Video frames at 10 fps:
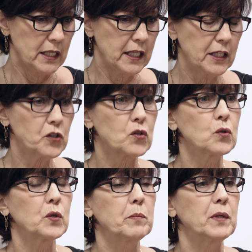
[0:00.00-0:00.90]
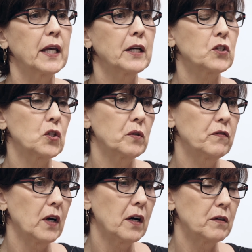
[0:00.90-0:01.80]
Danny's story began to
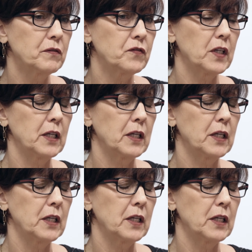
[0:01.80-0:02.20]
evolve.